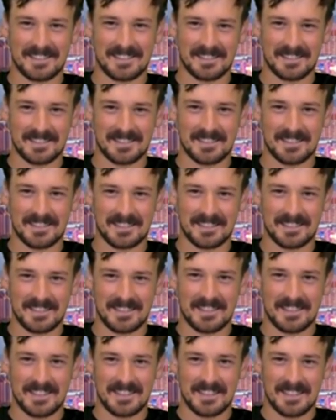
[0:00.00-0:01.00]

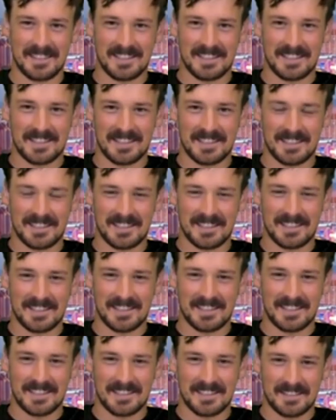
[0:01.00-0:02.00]

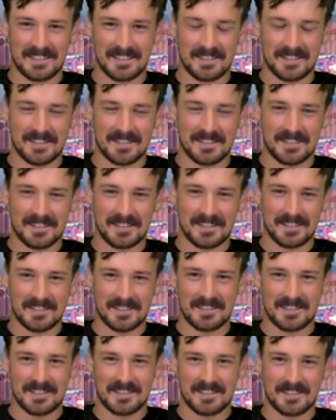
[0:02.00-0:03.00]

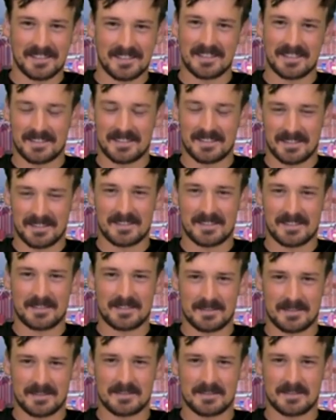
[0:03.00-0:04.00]

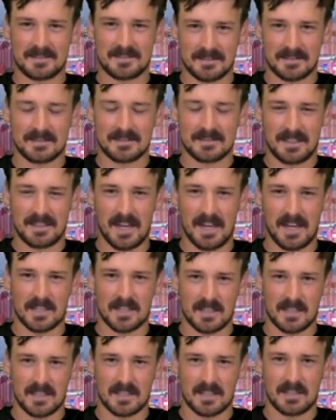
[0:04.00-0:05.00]

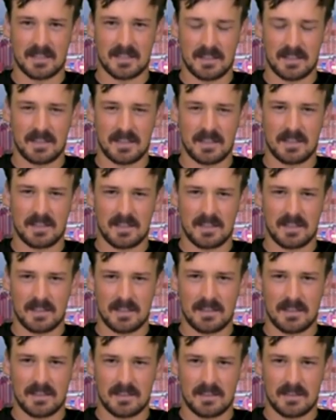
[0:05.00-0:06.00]

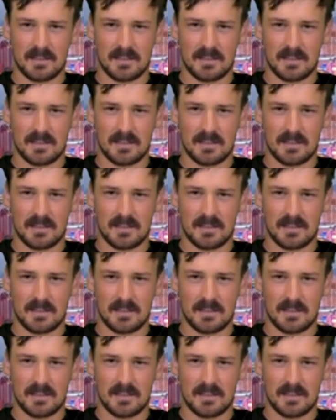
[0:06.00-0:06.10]
No words are spoken by the person on screen.